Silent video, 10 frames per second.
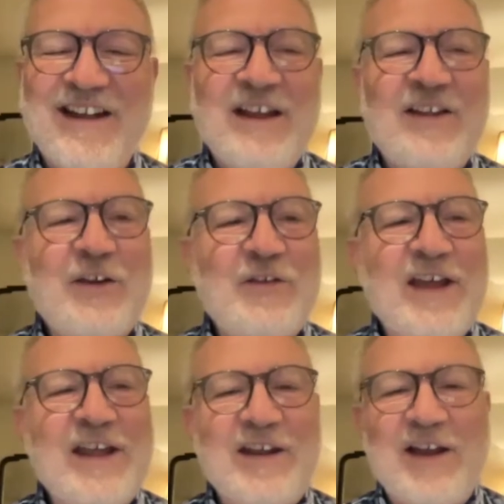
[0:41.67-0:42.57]
So
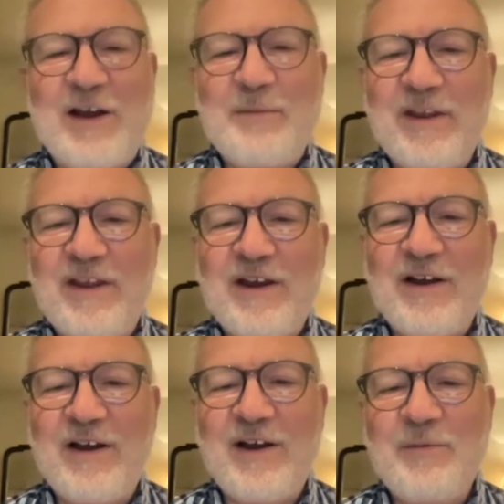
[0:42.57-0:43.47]
Dan,
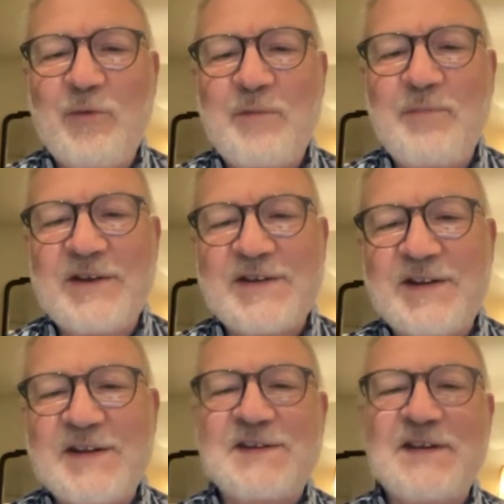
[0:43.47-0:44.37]
we've been doing
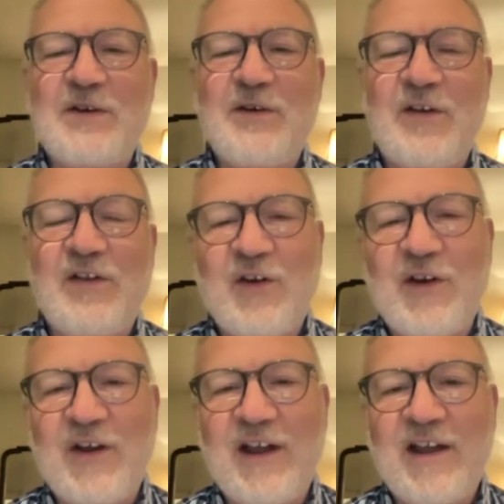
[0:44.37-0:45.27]
this series
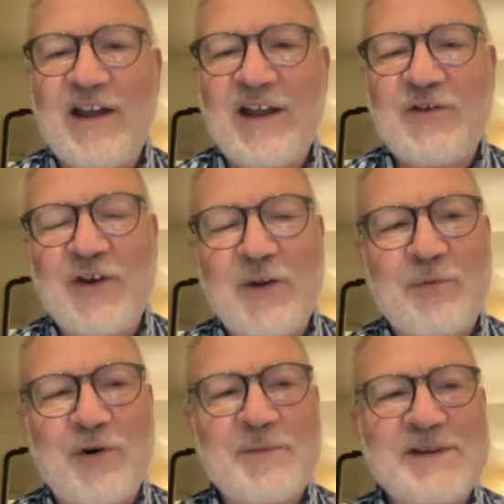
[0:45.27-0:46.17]
on entering the
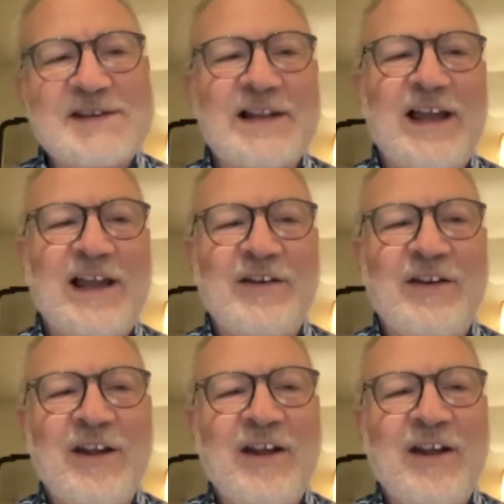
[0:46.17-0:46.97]
promised land,